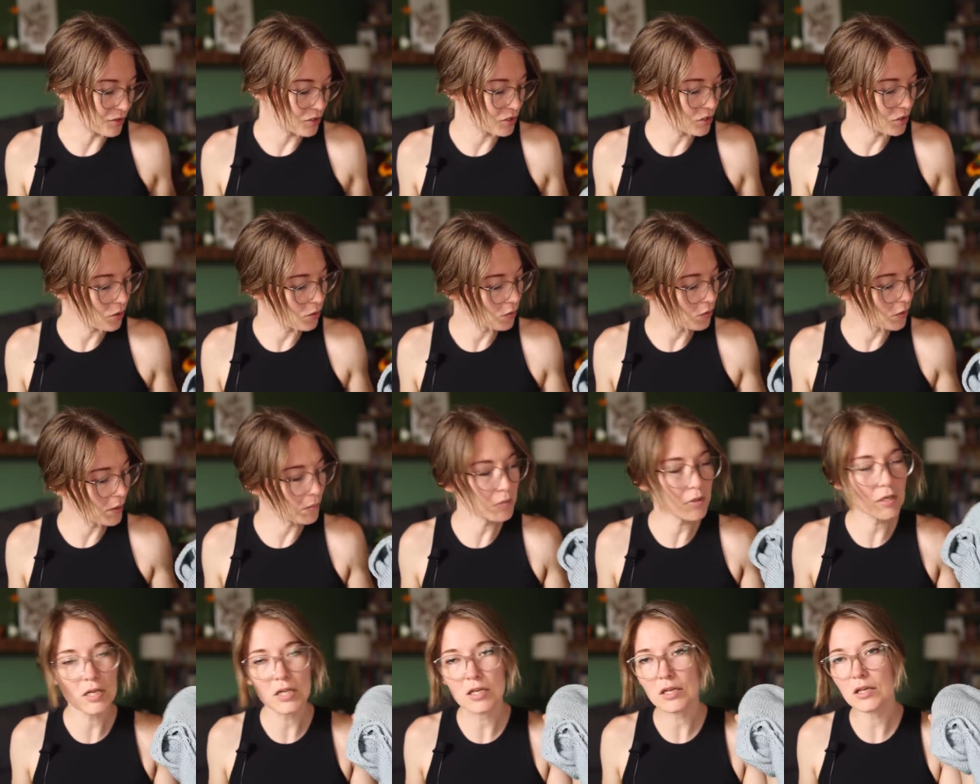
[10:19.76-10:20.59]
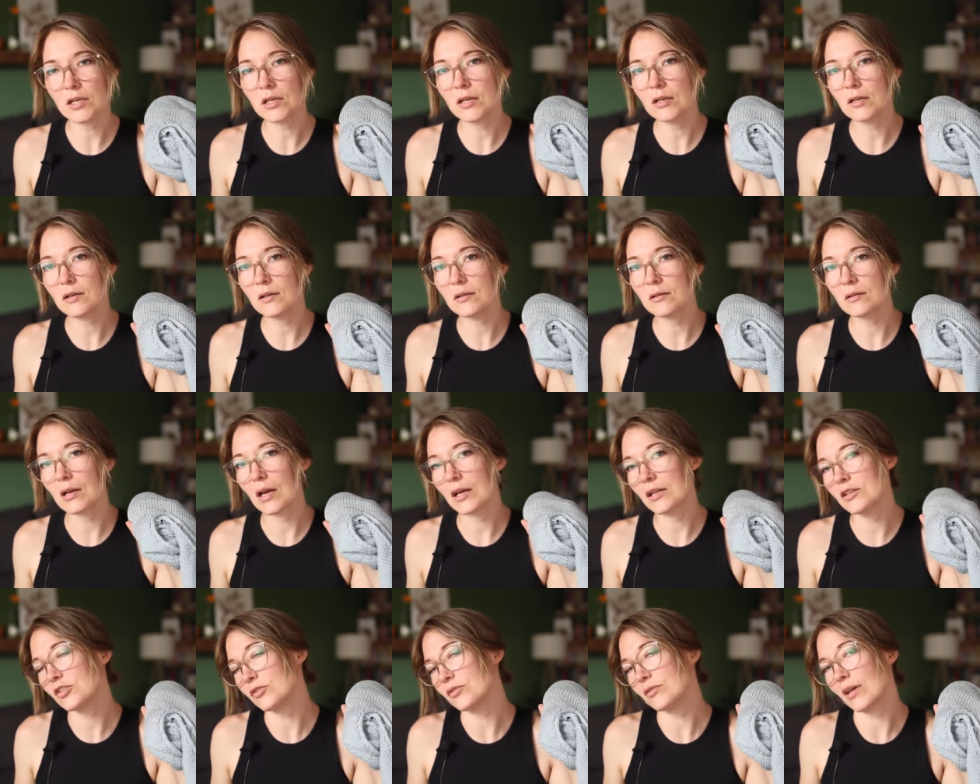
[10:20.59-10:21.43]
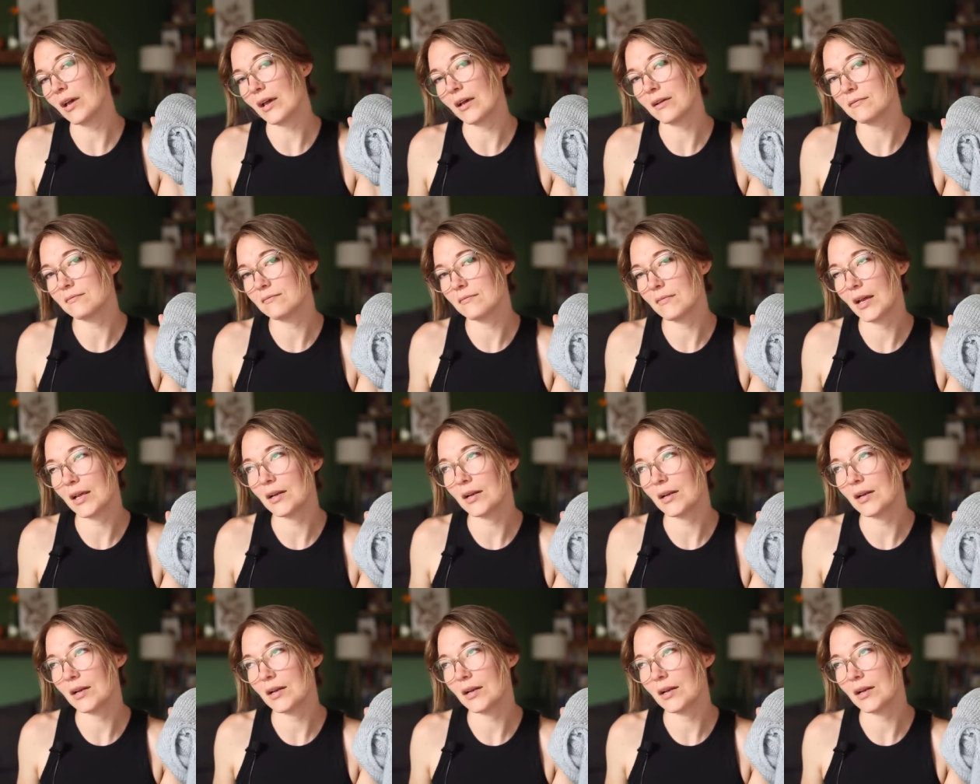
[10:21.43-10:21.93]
so I'm gonna undo that.